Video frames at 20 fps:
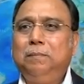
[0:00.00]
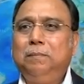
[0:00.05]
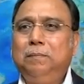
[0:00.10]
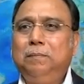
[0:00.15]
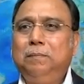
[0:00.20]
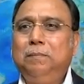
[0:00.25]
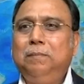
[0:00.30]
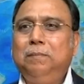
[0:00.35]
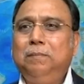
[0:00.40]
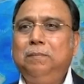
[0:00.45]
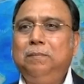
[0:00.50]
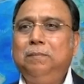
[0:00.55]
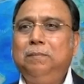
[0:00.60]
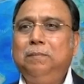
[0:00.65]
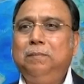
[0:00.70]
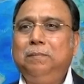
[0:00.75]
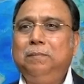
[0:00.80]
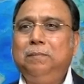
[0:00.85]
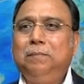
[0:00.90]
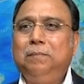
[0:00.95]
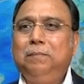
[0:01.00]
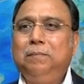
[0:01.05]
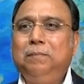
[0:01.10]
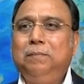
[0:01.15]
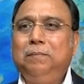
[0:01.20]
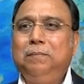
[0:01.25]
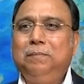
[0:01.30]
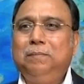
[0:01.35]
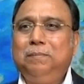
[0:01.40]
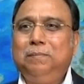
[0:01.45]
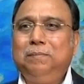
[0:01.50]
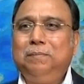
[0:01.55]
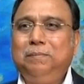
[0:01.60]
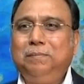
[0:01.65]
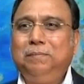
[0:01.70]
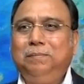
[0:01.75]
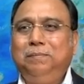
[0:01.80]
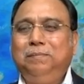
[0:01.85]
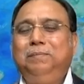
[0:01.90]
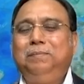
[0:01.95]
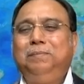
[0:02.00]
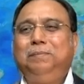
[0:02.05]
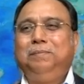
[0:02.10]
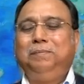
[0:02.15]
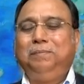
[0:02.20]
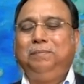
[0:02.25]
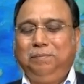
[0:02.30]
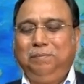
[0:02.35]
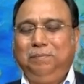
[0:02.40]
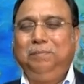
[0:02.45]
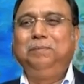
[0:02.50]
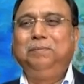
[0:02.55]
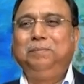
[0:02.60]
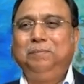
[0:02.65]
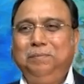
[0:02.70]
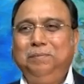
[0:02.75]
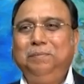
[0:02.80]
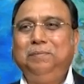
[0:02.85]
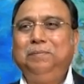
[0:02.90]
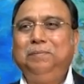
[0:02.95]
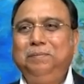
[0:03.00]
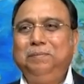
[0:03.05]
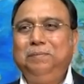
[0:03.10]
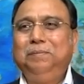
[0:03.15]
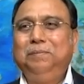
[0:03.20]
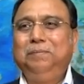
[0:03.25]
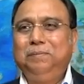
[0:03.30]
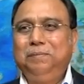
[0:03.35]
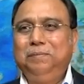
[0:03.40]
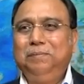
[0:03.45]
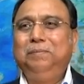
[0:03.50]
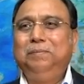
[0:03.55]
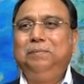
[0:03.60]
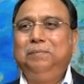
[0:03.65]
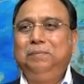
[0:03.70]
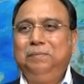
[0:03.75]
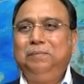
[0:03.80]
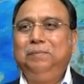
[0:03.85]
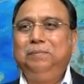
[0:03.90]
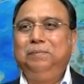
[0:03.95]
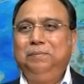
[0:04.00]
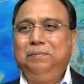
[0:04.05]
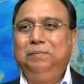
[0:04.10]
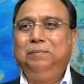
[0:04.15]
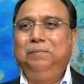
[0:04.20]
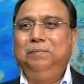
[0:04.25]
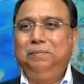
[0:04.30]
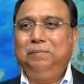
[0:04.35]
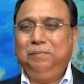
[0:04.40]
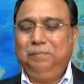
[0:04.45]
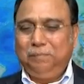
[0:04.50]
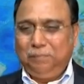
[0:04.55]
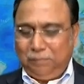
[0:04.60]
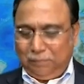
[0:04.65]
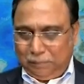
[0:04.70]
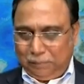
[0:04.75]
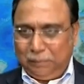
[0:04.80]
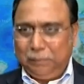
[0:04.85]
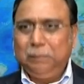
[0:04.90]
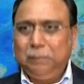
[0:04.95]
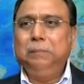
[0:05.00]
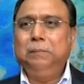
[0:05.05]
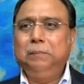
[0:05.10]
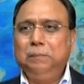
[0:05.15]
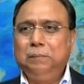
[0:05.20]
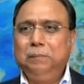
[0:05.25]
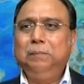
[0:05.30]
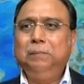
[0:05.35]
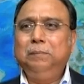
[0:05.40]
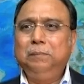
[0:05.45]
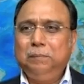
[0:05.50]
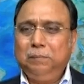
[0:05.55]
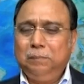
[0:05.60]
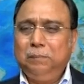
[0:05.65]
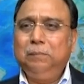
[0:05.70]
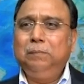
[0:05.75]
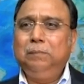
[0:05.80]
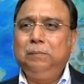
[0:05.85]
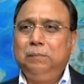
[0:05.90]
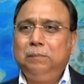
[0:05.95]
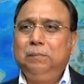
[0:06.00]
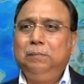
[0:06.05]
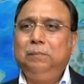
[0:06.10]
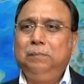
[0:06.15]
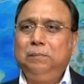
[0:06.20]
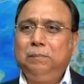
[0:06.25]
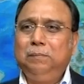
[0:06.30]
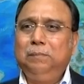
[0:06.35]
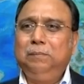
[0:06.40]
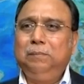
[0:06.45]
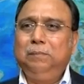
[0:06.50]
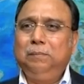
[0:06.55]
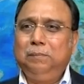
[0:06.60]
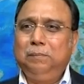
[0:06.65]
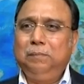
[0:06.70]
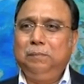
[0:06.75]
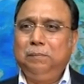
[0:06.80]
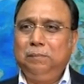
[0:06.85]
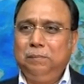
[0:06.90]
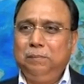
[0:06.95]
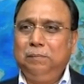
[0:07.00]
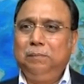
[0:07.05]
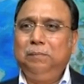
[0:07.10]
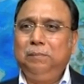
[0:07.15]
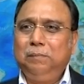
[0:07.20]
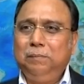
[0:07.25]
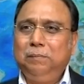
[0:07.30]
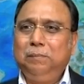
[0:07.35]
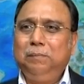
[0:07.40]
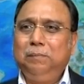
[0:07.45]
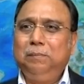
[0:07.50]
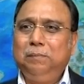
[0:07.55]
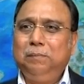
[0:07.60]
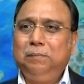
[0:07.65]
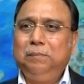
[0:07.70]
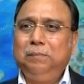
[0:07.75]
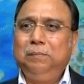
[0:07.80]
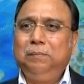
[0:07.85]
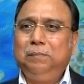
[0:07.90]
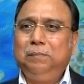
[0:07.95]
[no speech]